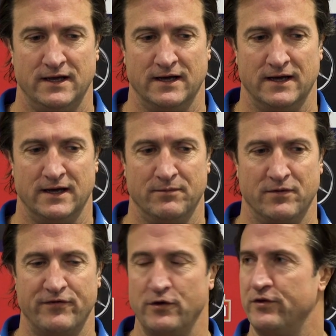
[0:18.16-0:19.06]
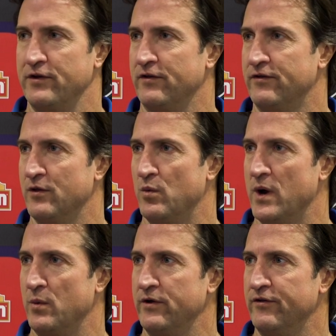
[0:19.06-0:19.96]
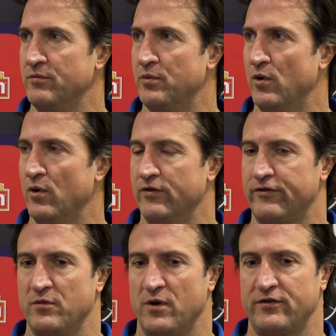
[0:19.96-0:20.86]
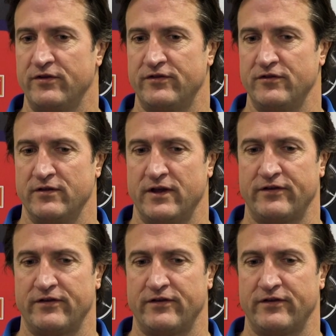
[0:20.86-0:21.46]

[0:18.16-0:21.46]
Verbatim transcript: um, a few things in the way we use the ball and some options during that